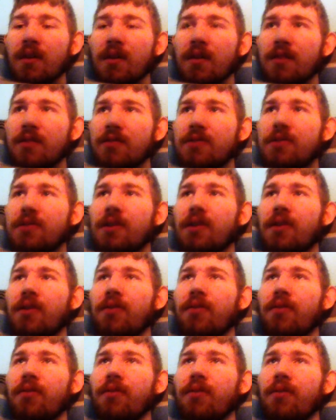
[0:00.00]

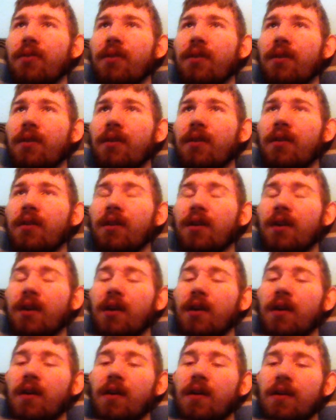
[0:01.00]
So
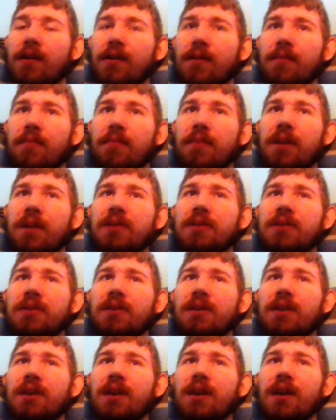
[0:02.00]

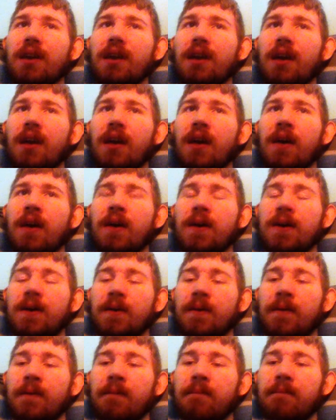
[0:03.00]
basically,
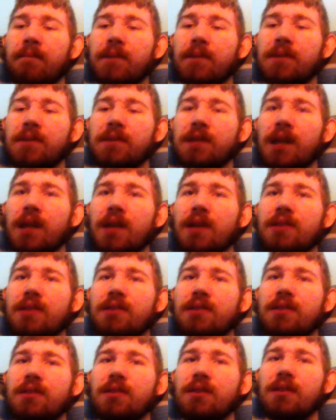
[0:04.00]

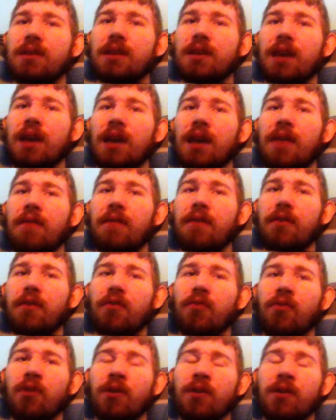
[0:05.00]
snakes, if you
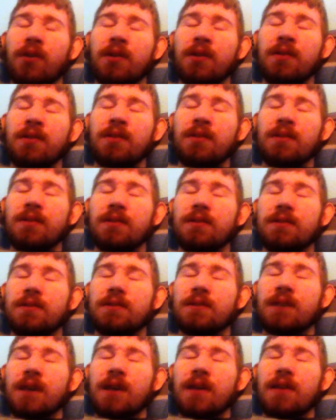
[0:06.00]
were wondering,
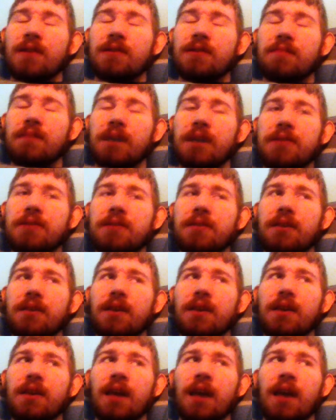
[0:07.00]
snakes
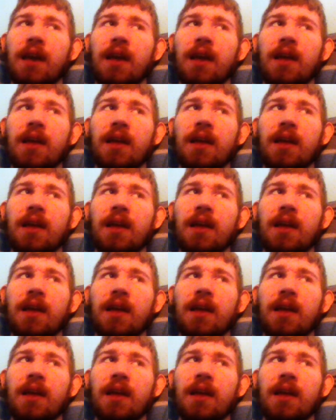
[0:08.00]
basically gain,